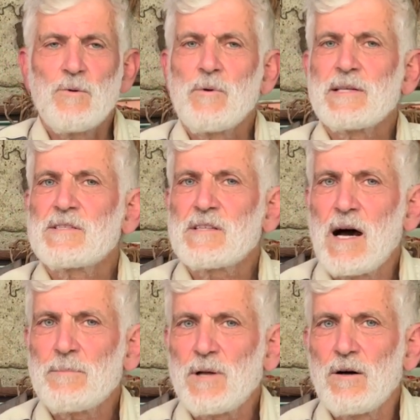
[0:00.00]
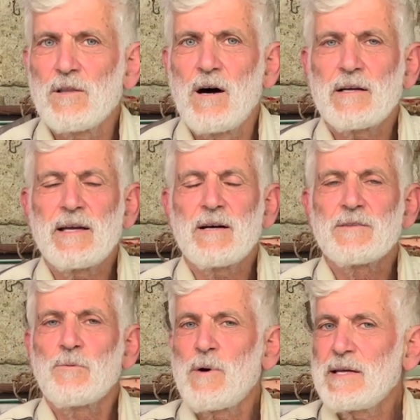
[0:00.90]
we had stopped all logging on
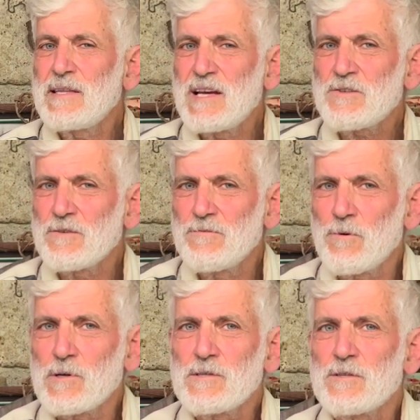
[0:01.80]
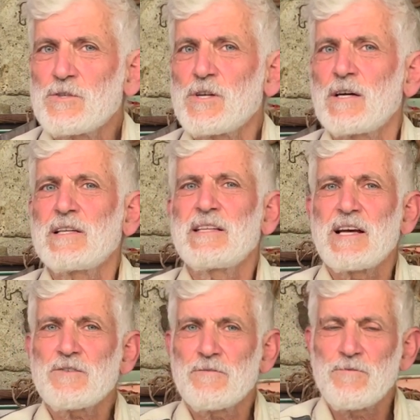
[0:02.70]
the Wayne National Forest, the Shawnee
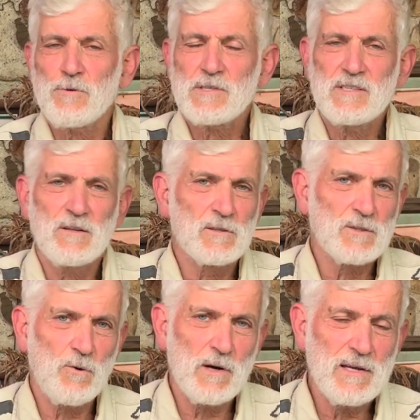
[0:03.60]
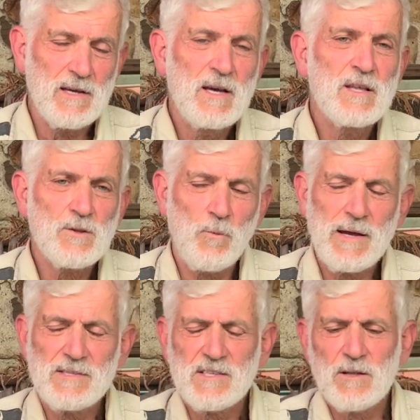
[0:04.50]
National Forest in Illinois, the
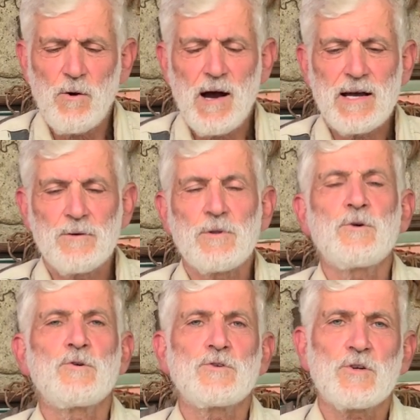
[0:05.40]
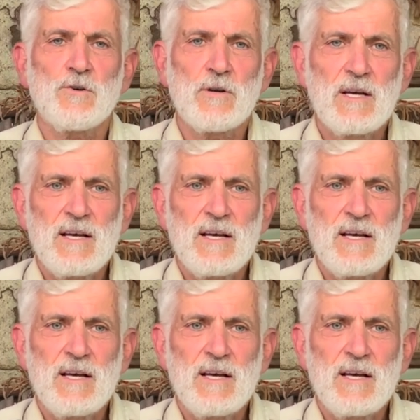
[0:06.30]
Waynes in Ohio, the Hoosier,